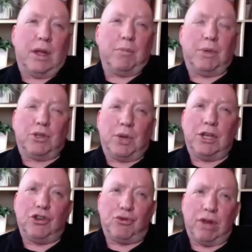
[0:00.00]

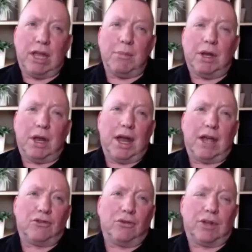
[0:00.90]
between dream and, and
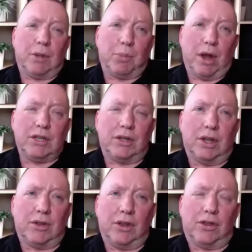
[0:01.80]
astral separation,
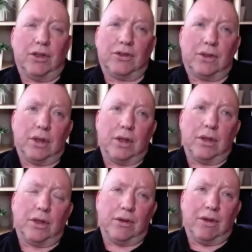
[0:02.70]
there's
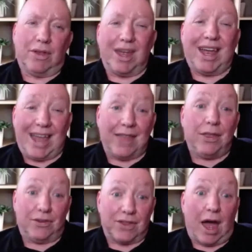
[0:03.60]
there, there,
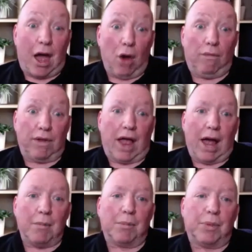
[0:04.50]
again there's that
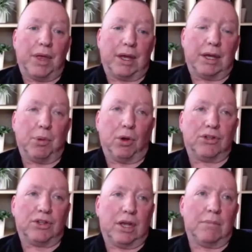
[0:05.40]
overlap thing, but
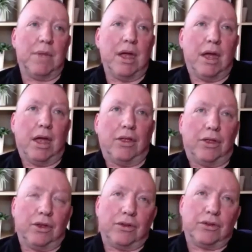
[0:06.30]
mm. um,
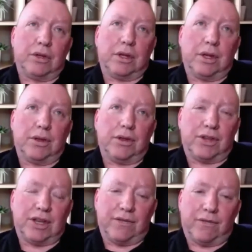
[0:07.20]
there's there's
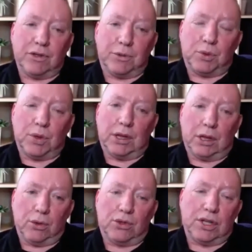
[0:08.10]
a difference between
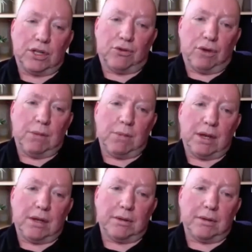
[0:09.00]
lucid dreaming